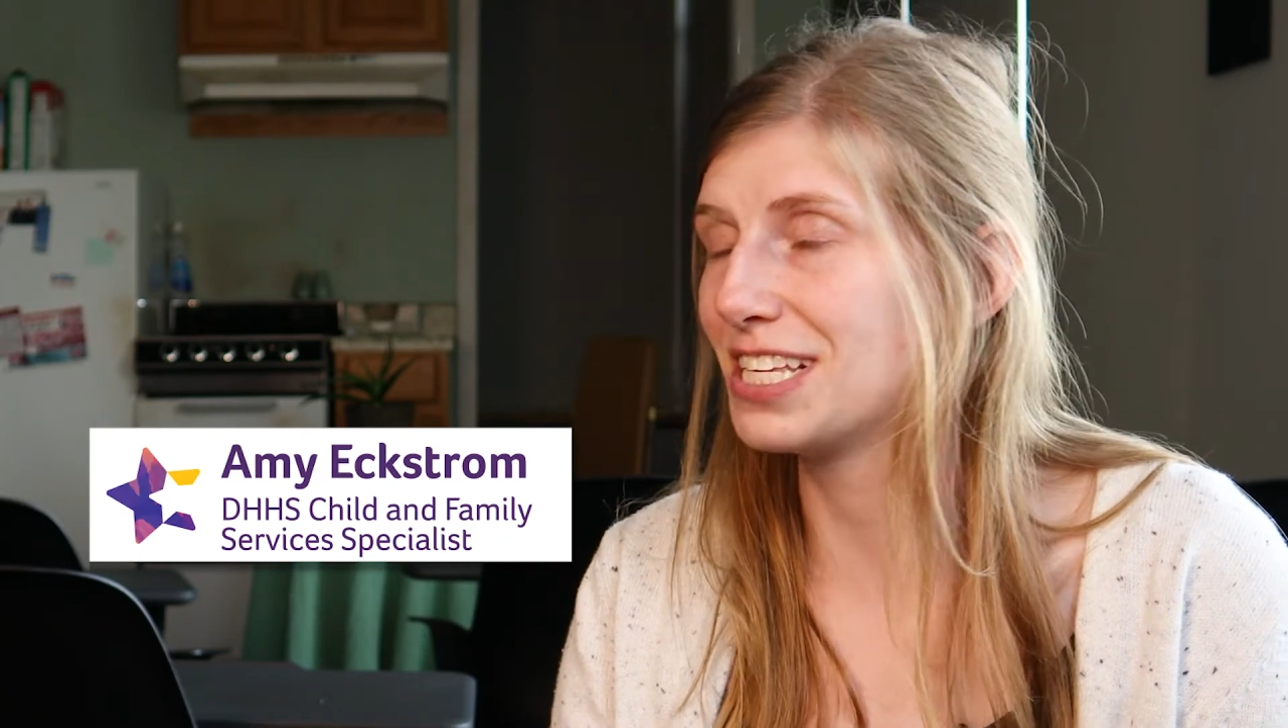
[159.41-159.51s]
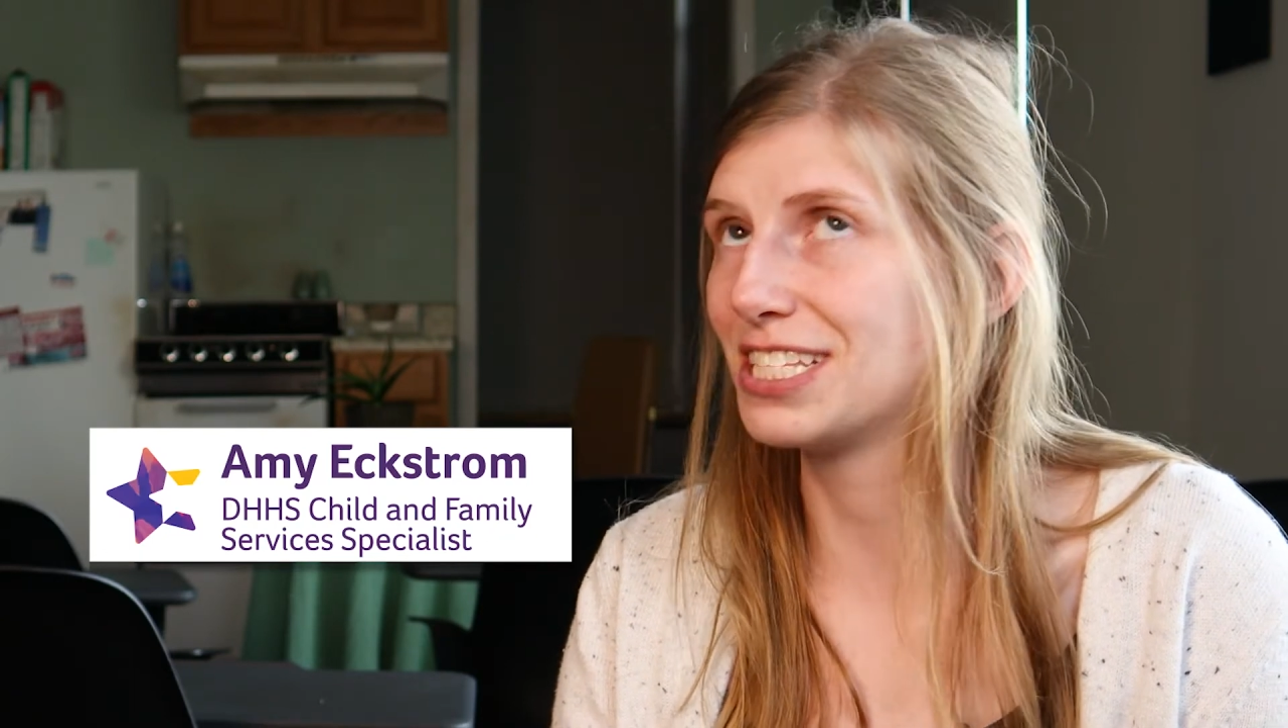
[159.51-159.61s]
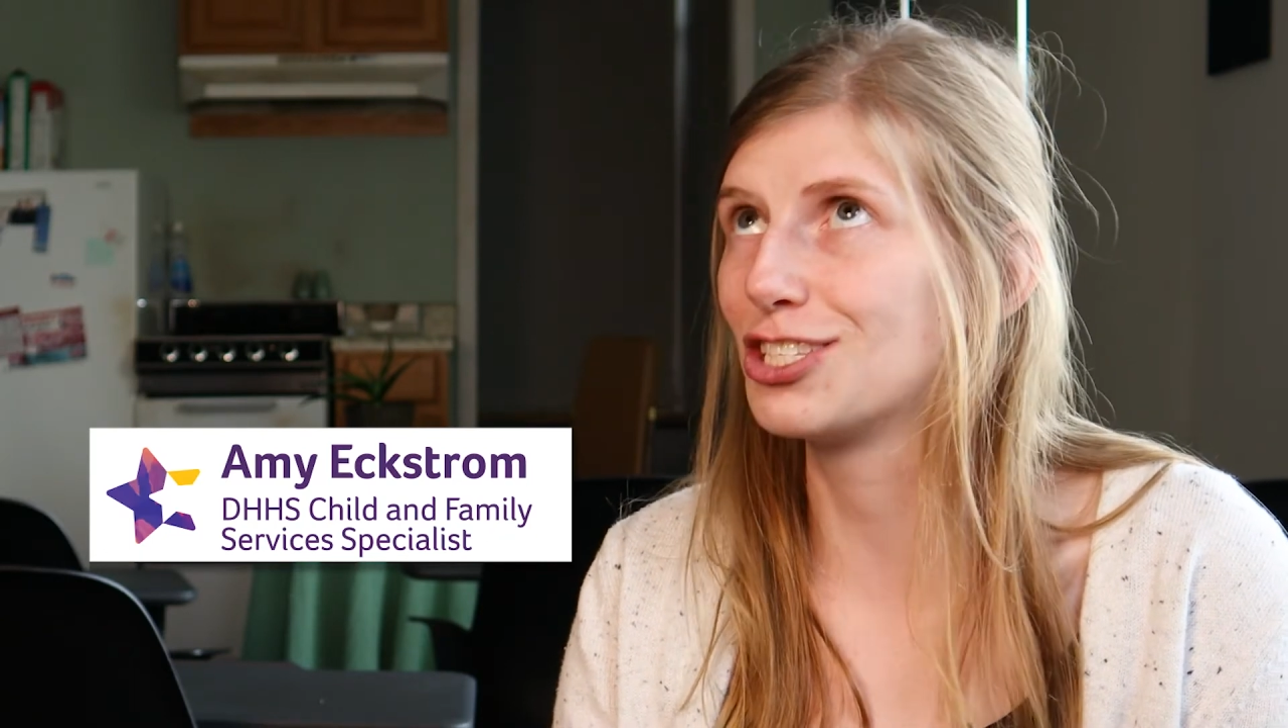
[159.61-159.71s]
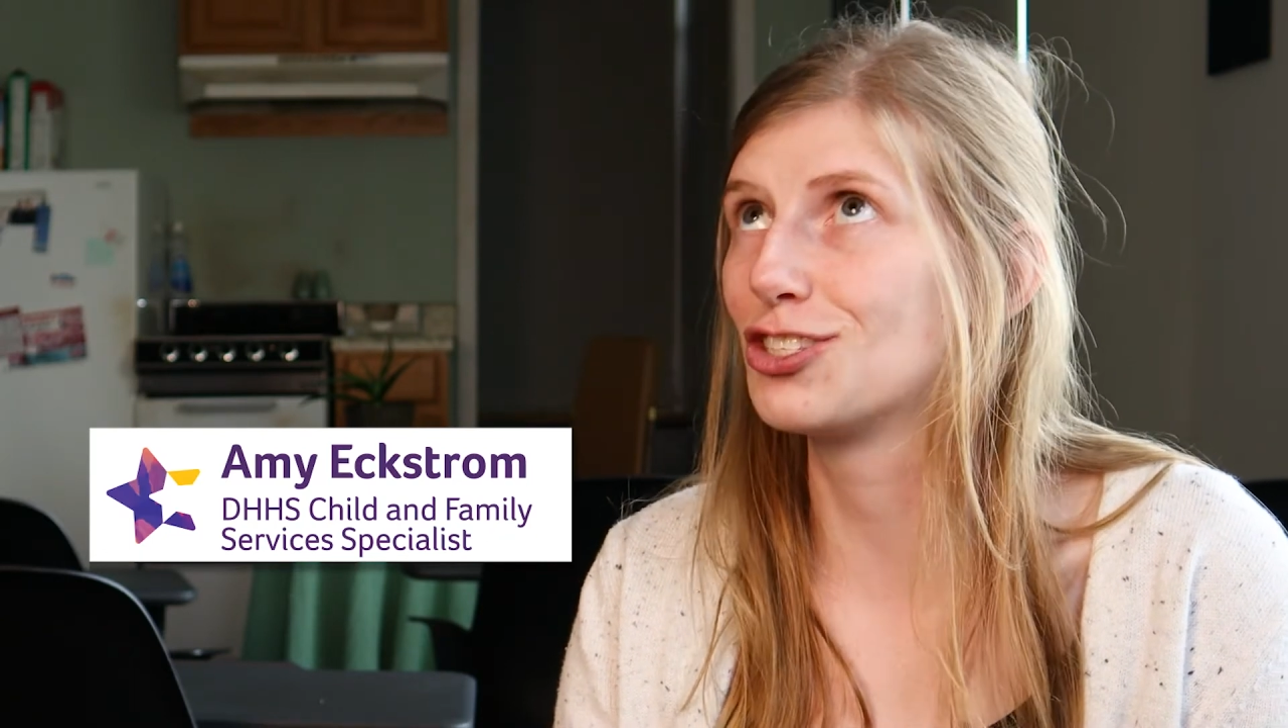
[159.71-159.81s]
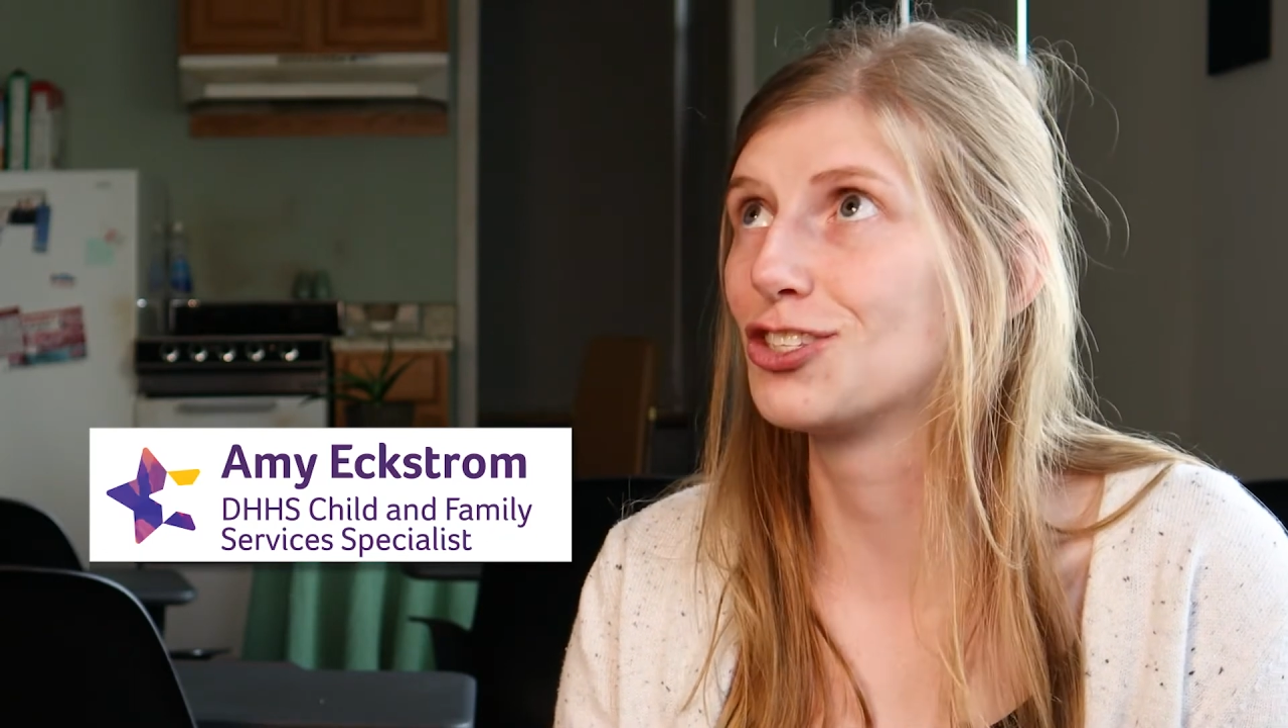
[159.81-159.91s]

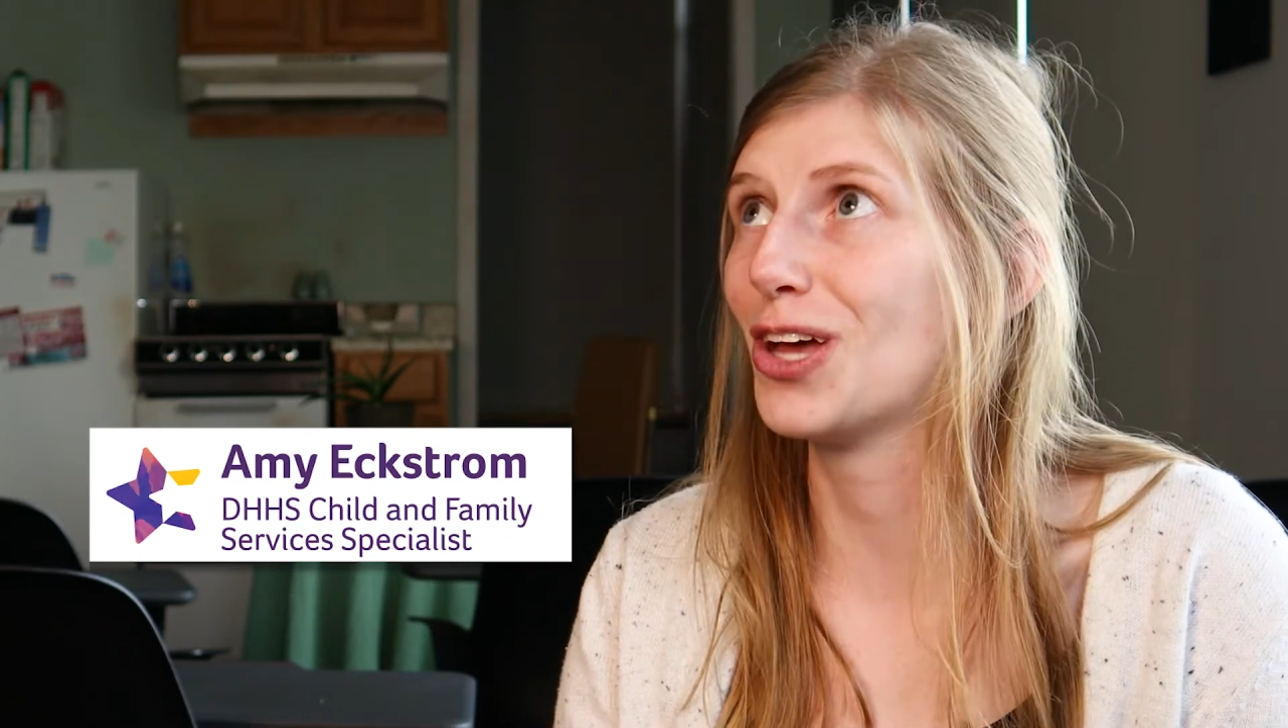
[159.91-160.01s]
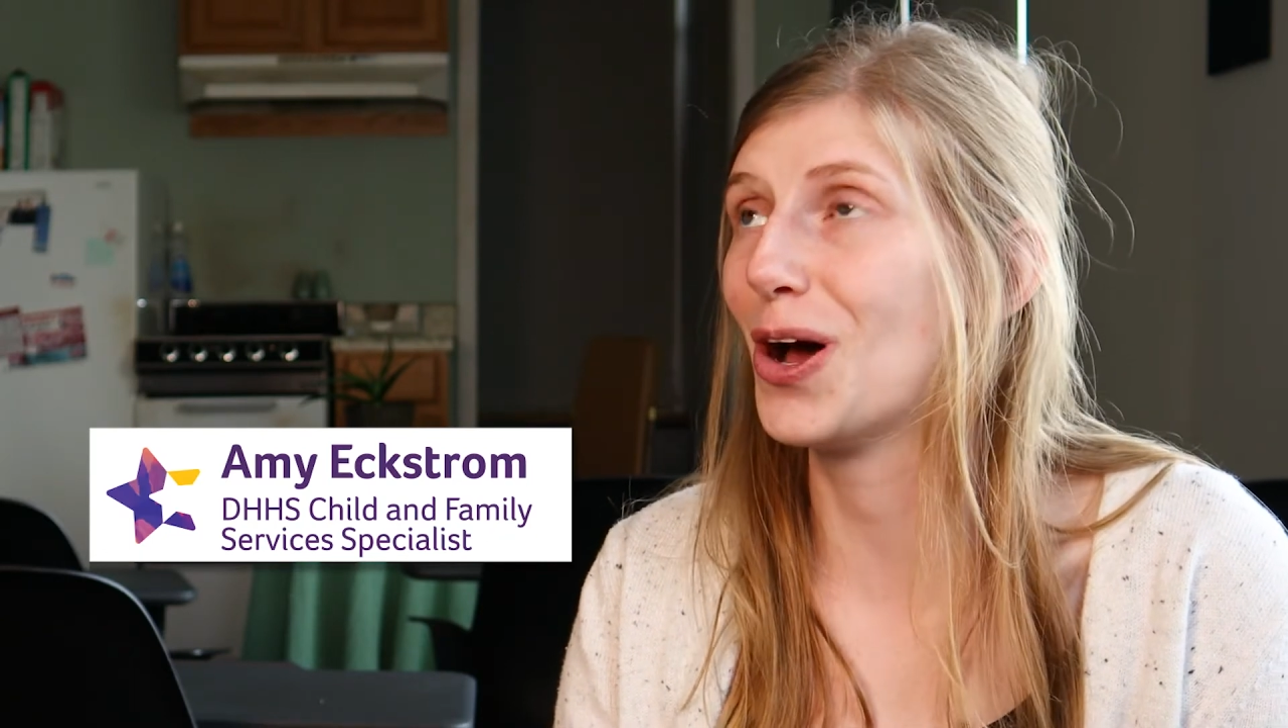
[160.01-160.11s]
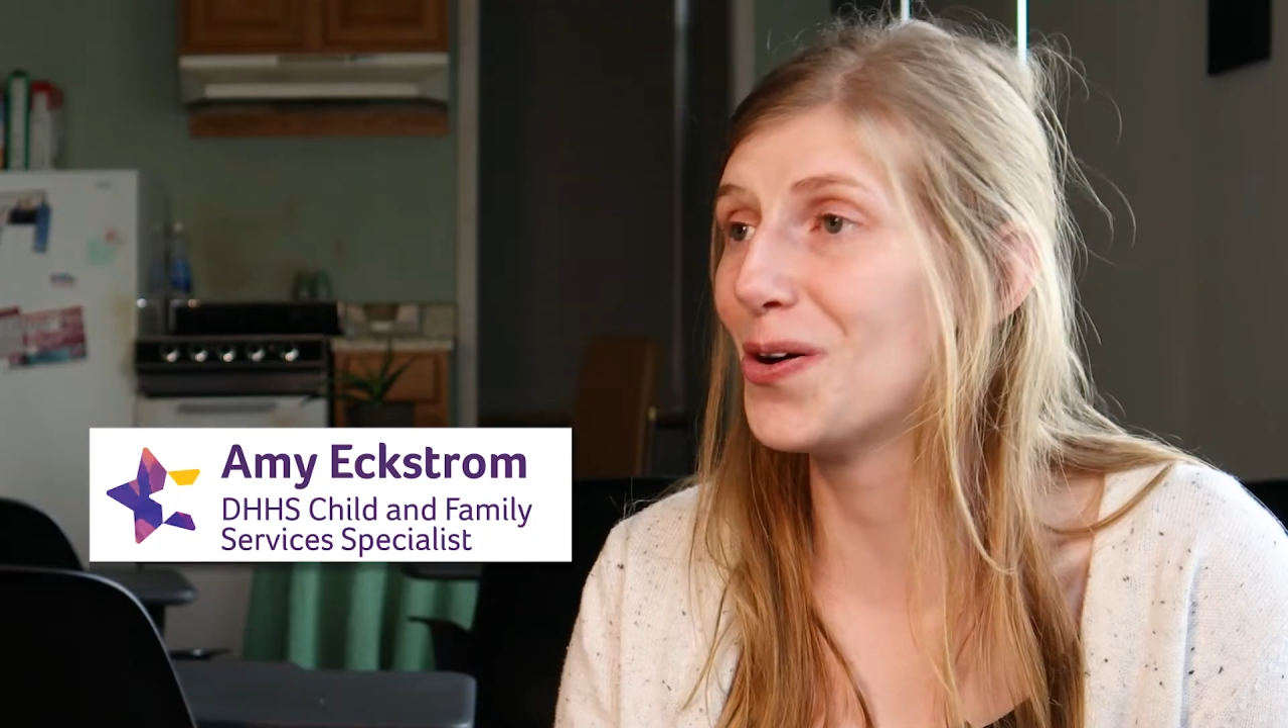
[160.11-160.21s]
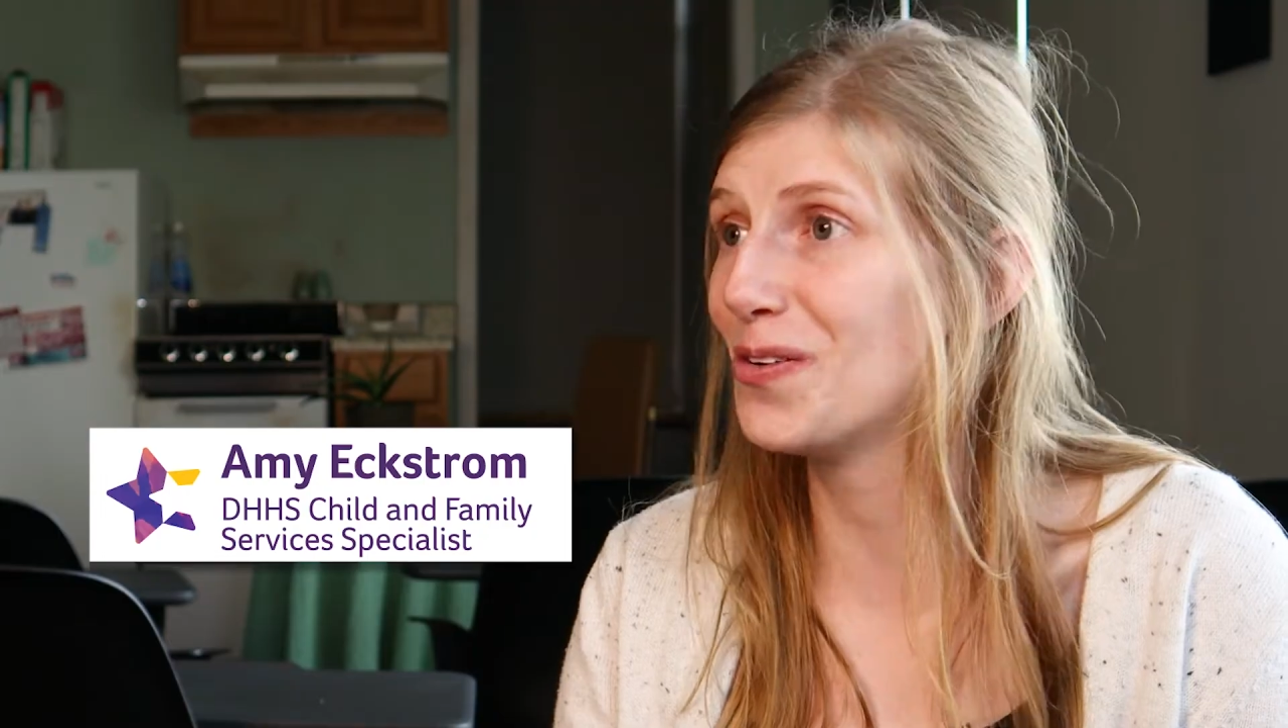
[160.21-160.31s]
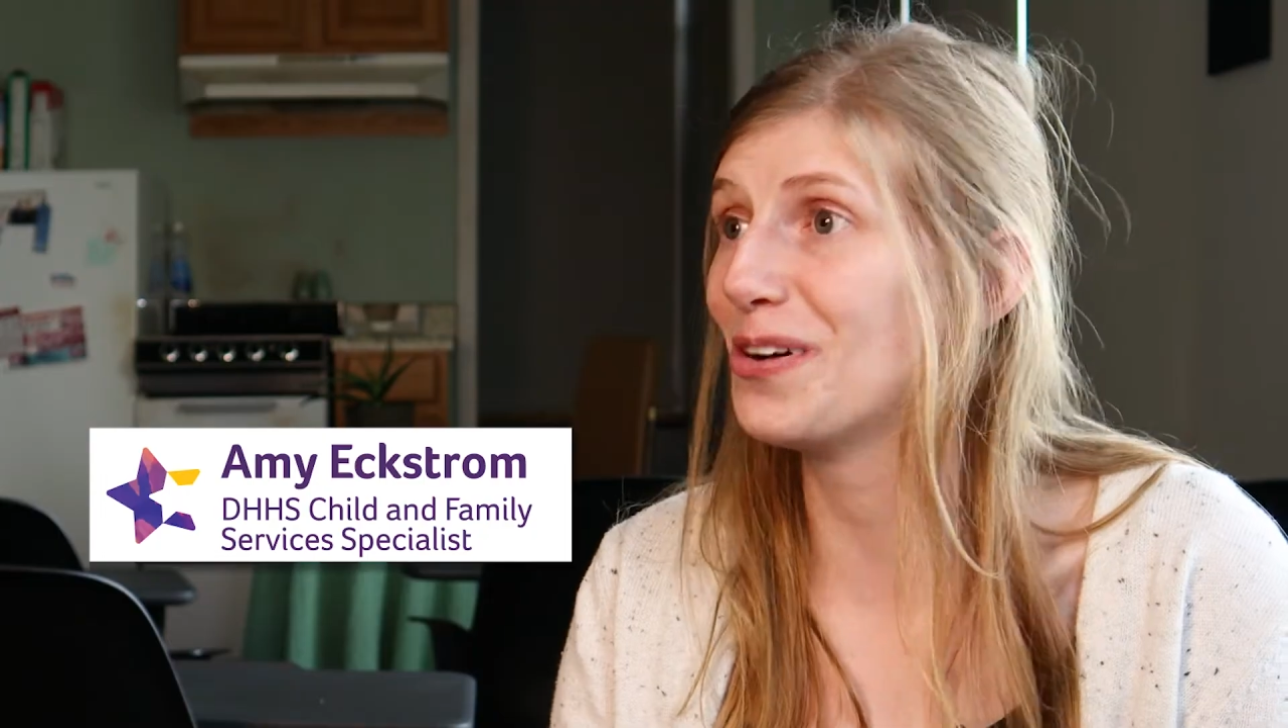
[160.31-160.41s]
is so